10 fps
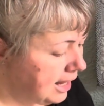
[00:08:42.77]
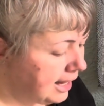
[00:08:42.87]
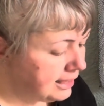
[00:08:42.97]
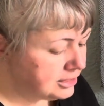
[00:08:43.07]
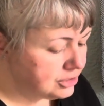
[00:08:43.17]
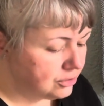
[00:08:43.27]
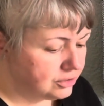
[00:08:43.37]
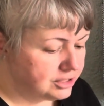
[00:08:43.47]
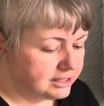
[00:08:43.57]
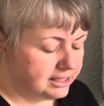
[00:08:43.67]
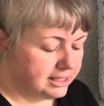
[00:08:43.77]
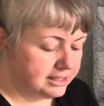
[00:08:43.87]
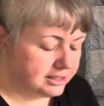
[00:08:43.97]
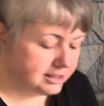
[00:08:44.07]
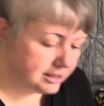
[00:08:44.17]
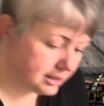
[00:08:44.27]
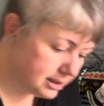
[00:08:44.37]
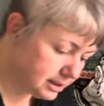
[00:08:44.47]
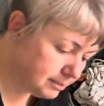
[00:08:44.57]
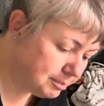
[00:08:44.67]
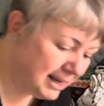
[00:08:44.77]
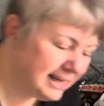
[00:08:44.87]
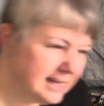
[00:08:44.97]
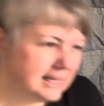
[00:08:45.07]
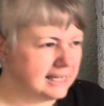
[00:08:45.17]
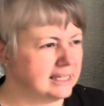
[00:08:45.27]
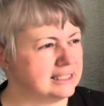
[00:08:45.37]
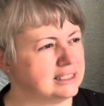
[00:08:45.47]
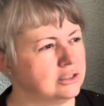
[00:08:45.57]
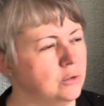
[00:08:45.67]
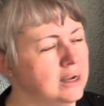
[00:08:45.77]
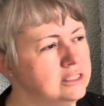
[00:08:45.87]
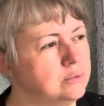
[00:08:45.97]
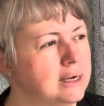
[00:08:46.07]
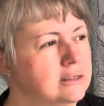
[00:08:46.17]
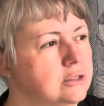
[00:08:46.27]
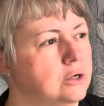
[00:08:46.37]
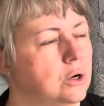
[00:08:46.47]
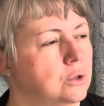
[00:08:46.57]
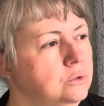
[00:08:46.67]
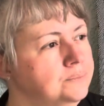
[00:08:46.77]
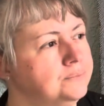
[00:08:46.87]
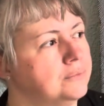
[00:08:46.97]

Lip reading: I started this blanket quite a while ago.